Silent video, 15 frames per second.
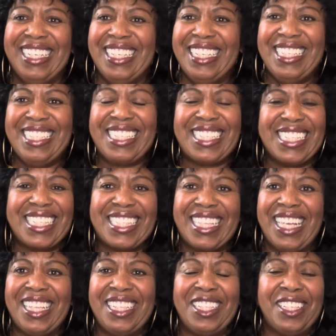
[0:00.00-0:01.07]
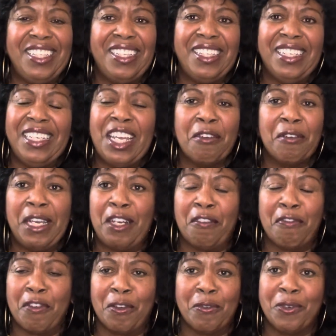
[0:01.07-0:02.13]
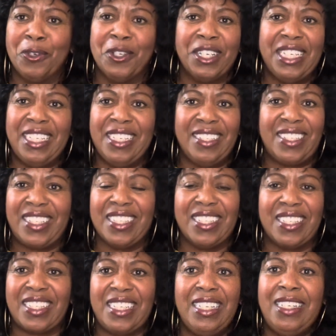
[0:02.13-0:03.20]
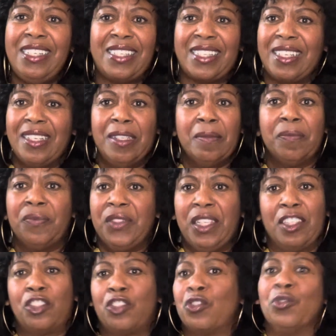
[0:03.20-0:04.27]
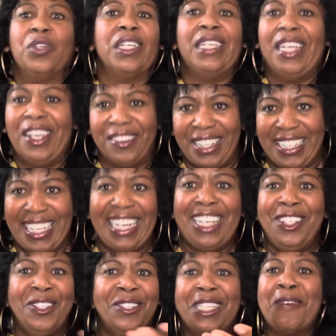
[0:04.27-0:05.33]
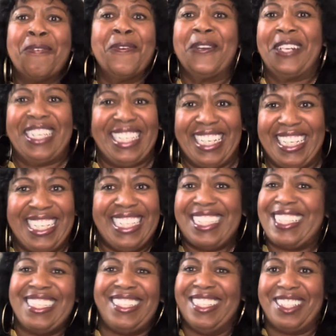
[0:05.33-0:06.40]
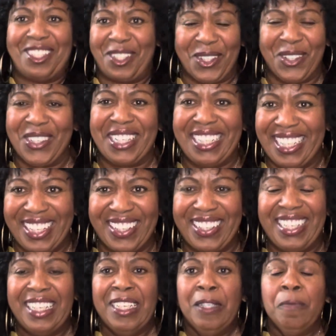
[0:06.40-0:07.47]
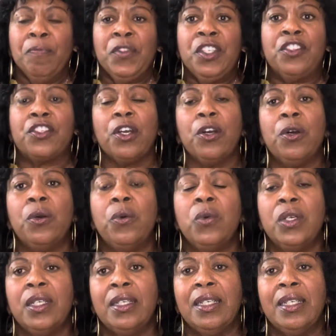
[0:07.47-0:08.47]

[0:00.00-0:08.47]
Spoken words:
the narrator for Roy he's extraordinary. Can I use that word again? He's just extraordinary. So,